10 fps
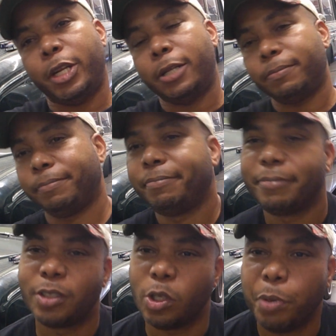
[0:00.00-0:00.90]
in it.
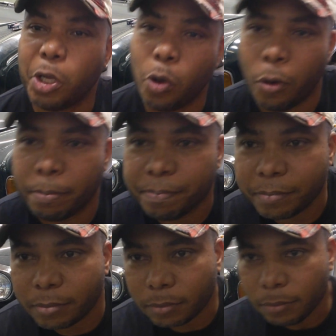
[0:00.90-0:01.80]
So it's pretty cool.
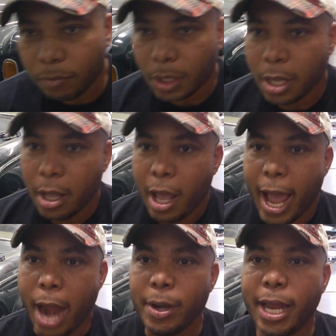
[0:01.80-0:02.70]

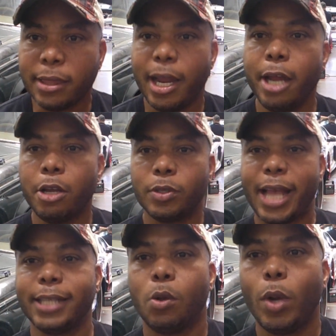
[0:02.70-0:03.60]
Ari Nathaniel is
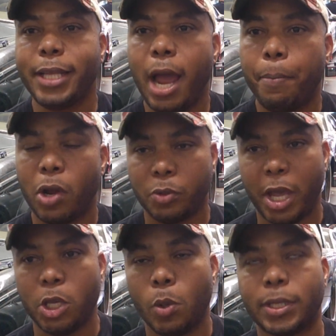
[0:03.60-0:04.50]
asking, what CAD programs do
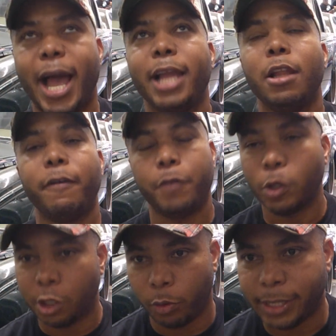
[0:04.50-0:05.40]
I use? I love
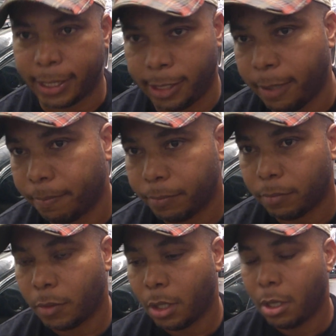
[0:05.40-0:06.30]
Fusion 360.
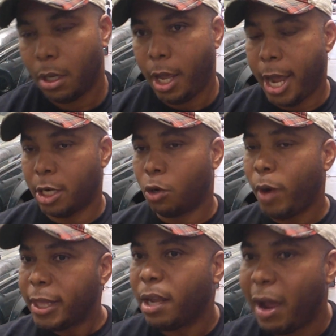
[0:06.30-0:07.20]
And the
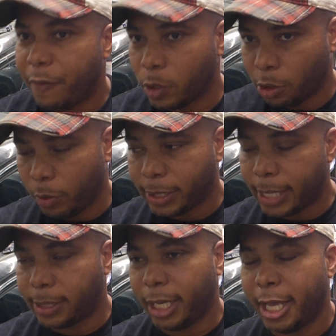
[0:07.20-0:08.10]
great thing about Fusion
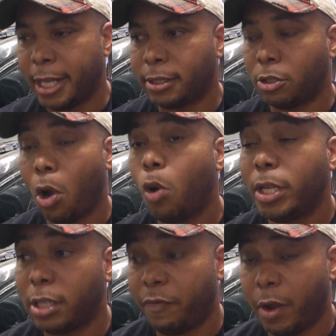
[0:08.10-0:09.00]
360 is not
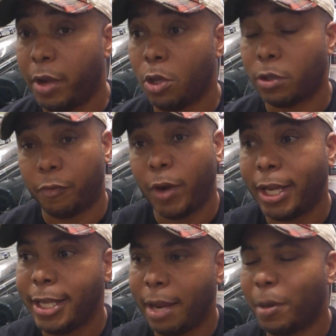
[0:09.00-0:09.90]
only is it very
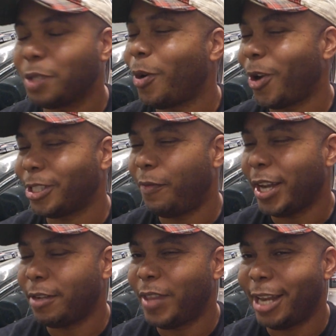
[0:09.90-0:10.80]
user-friendly and much more
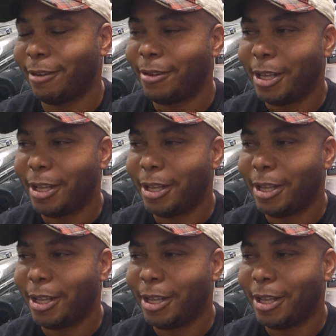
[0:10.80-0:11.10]
cost-effective than